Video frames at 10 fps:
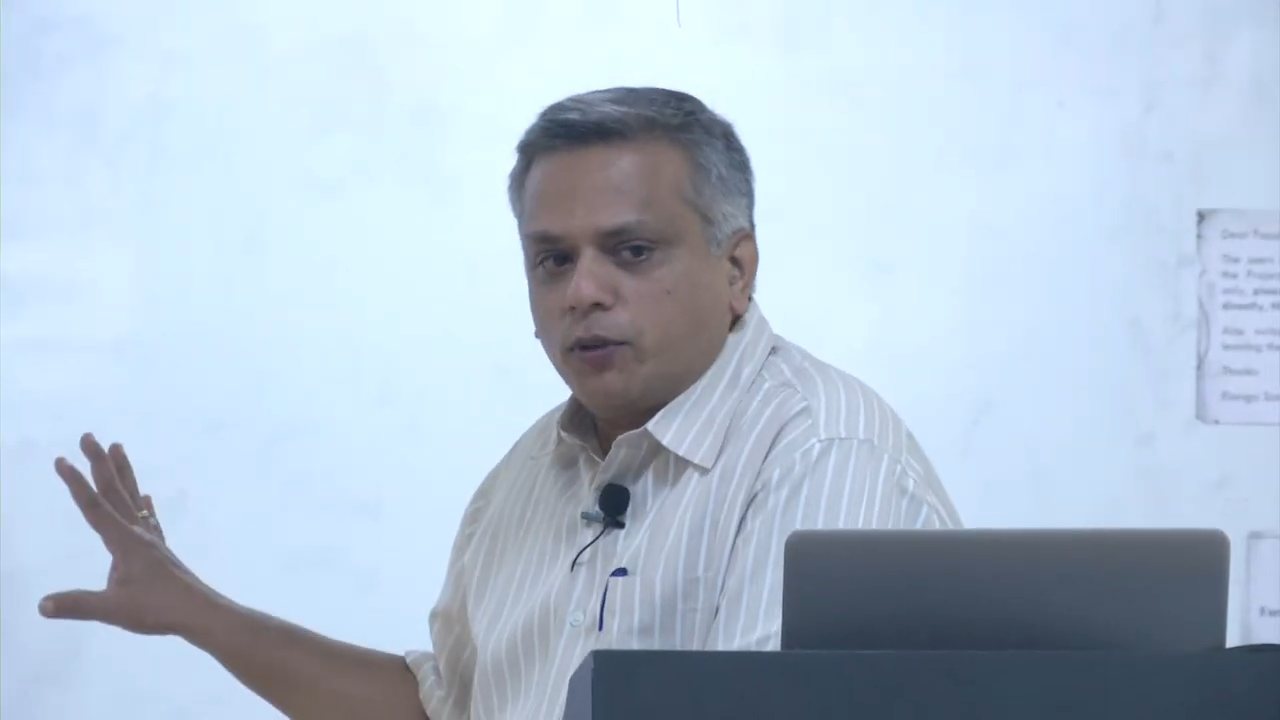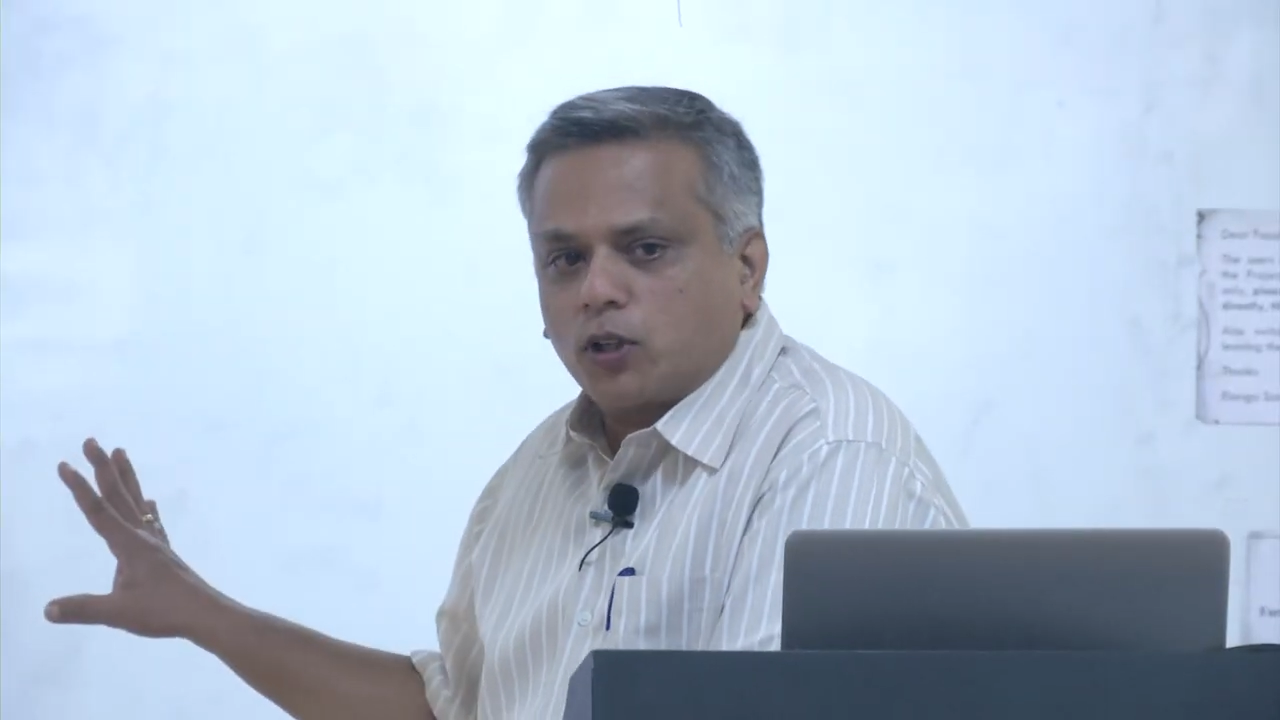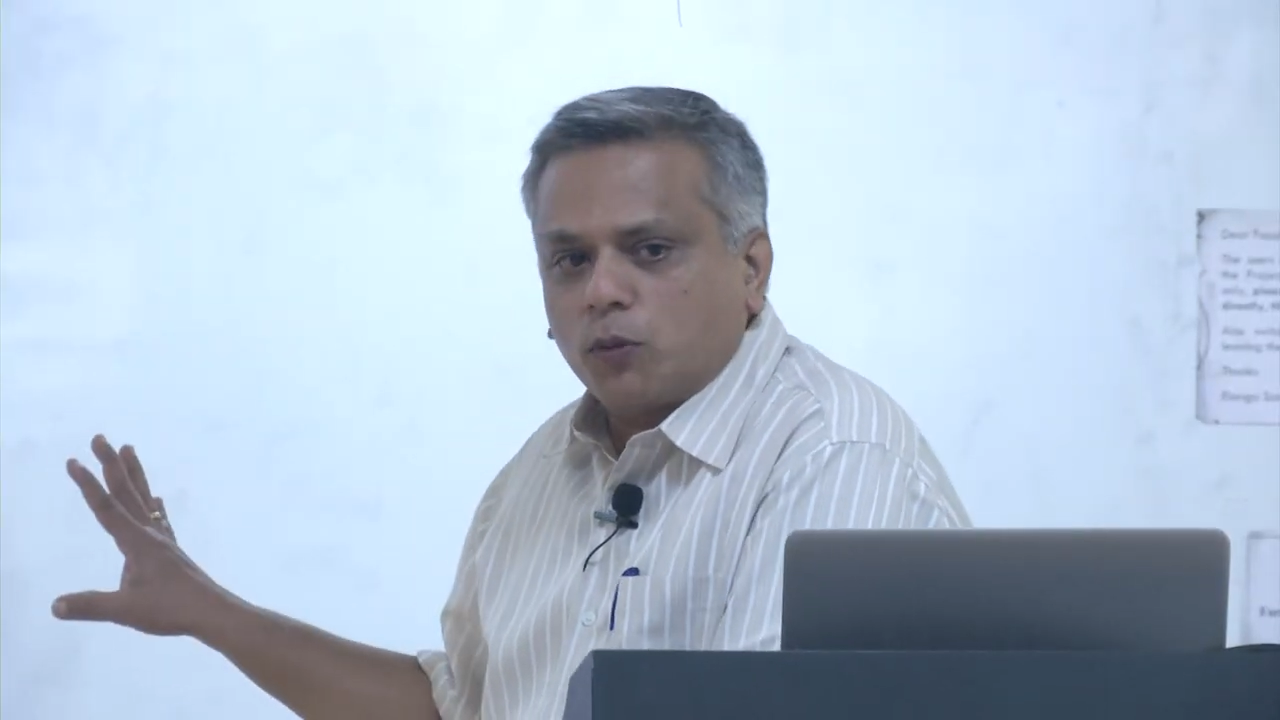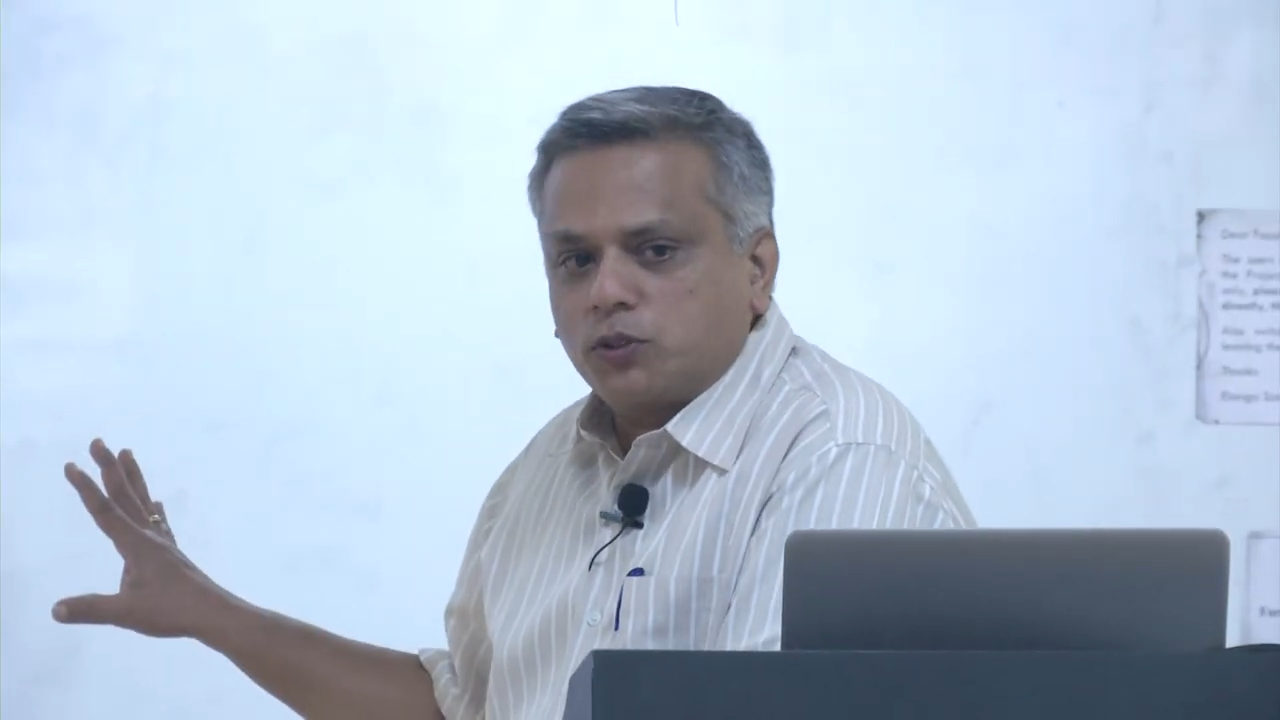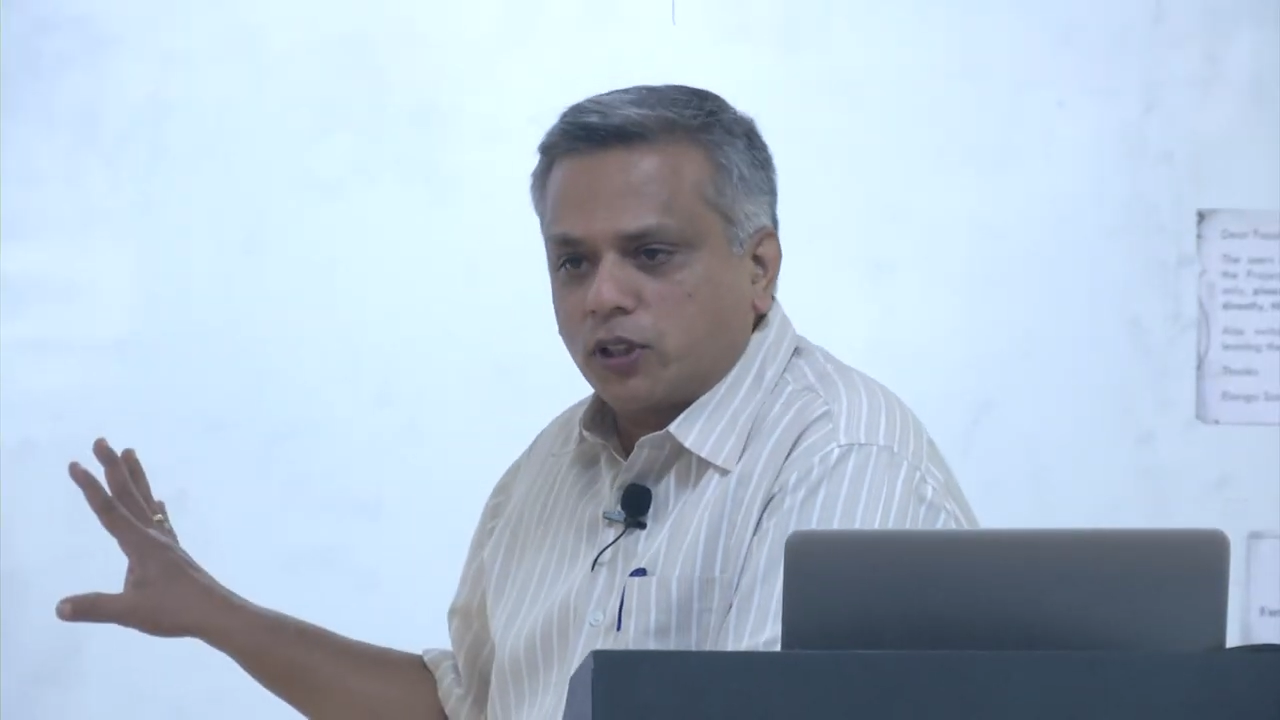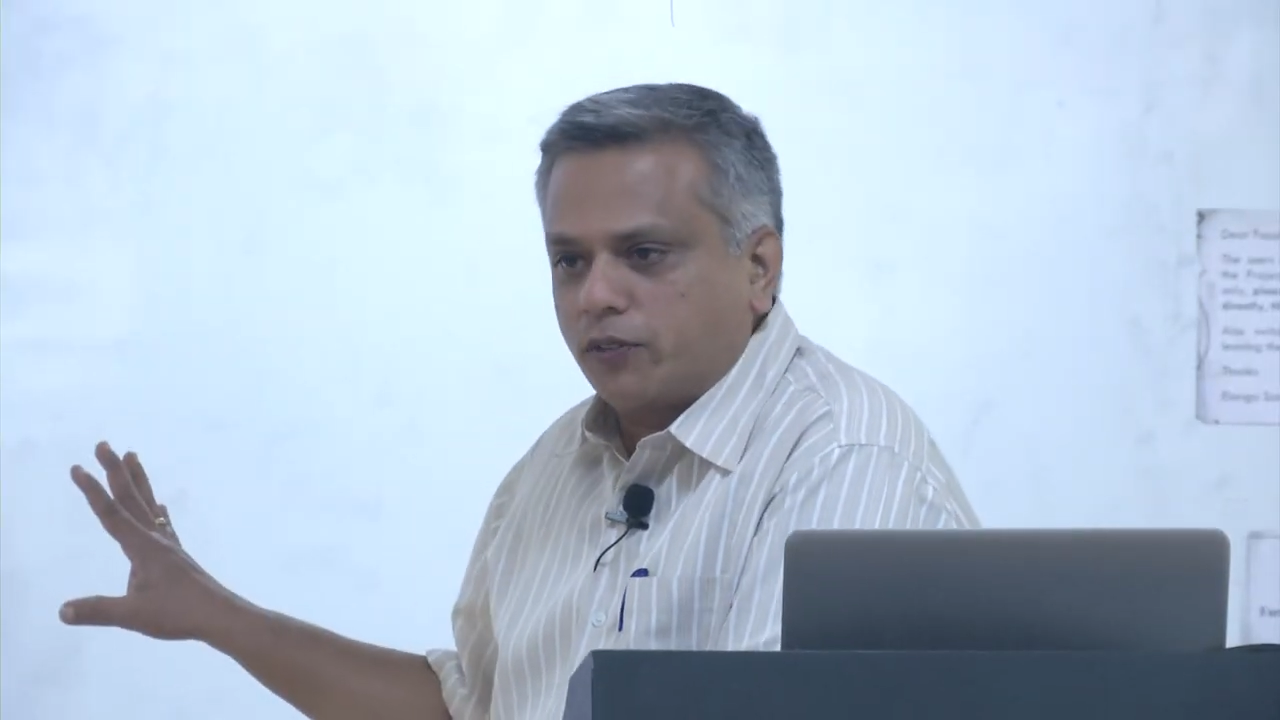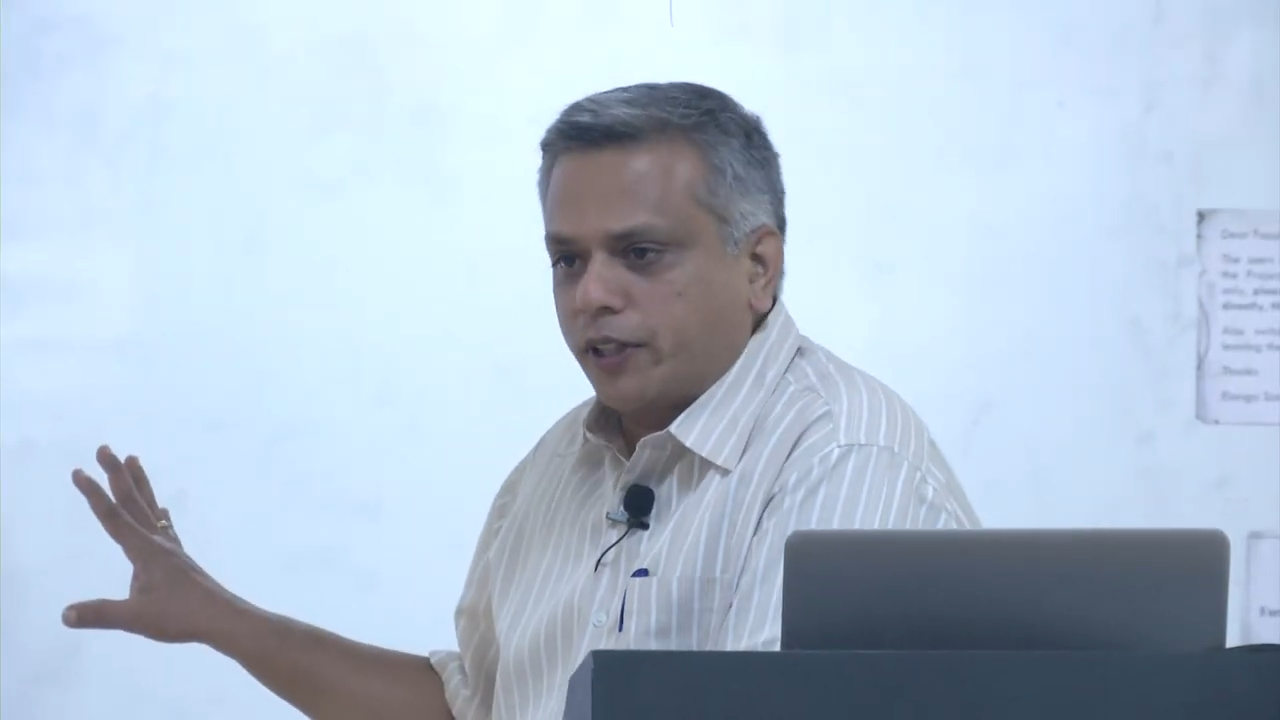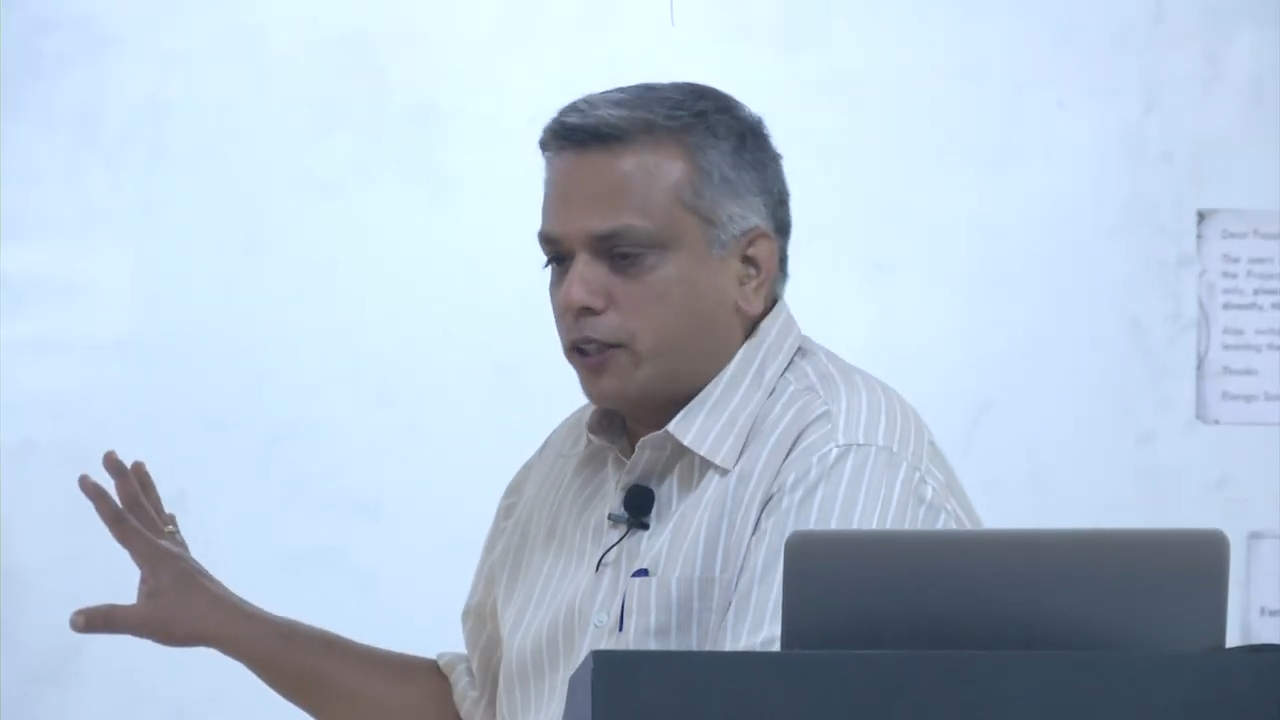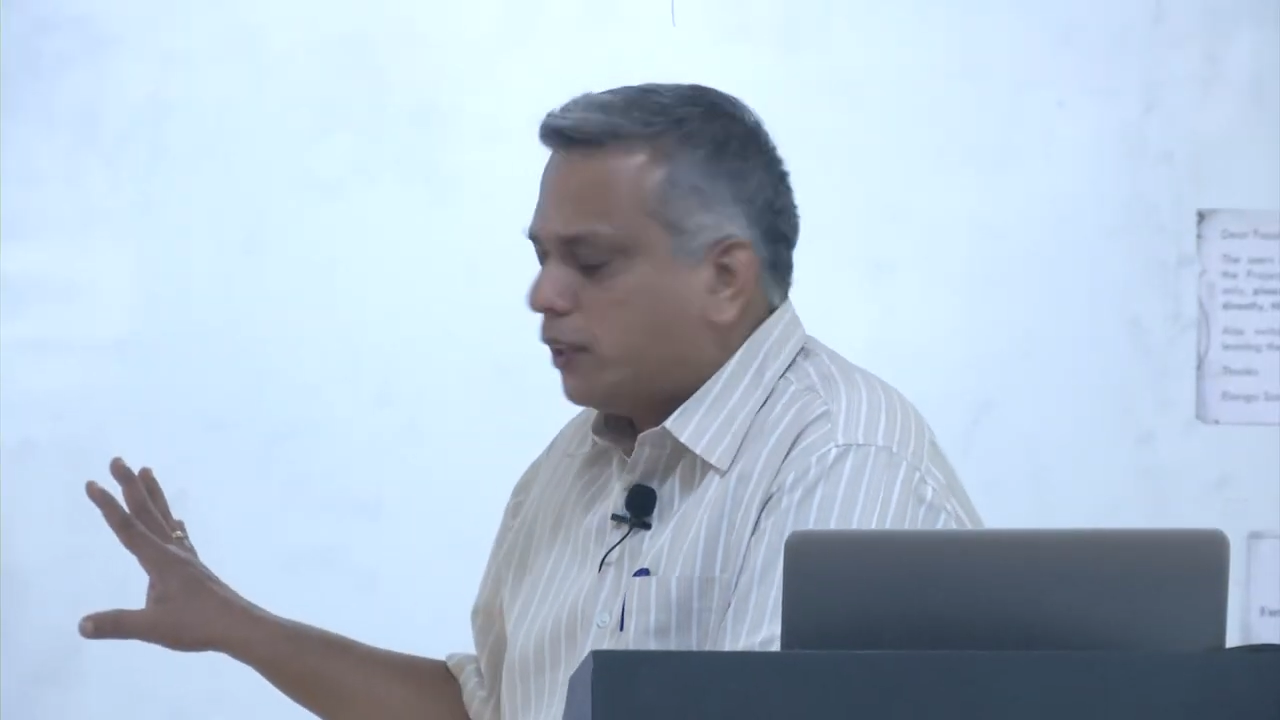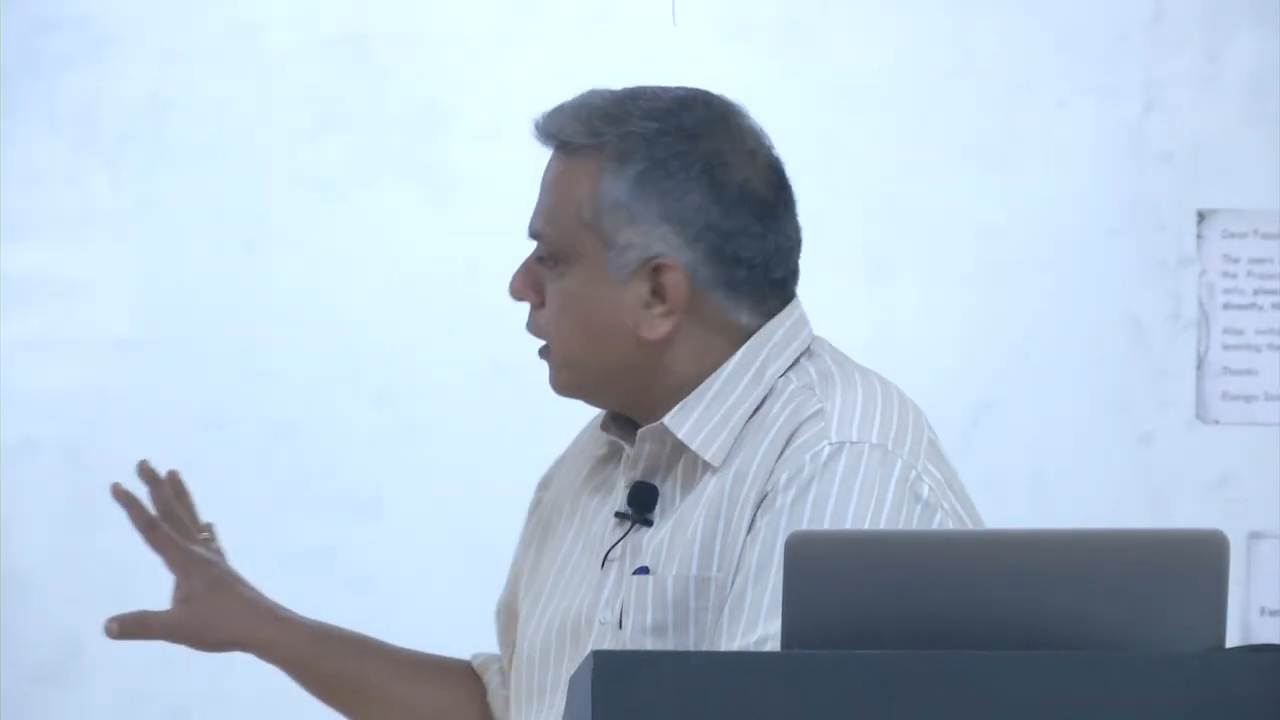we are
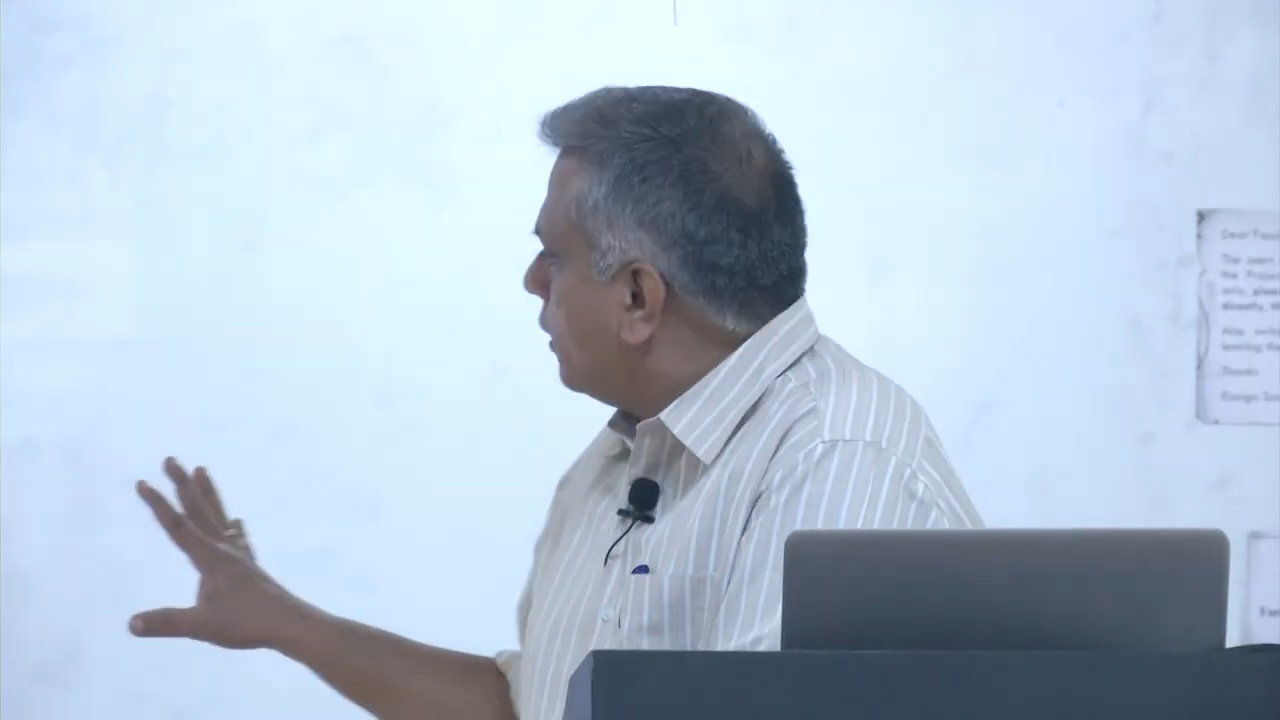observing,